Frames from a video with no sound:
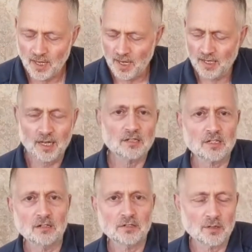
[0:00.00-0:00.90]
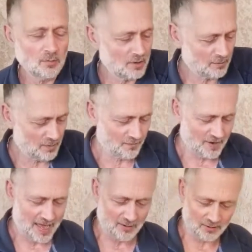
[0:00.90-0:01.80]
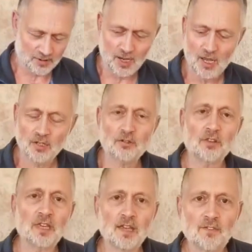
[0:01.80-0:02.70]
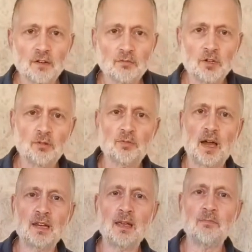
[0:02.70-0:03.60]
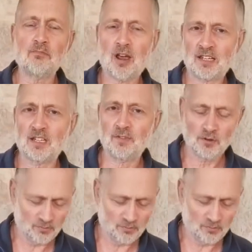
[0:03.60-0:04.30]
get started with flowers. So I think if you're and in practice, if you're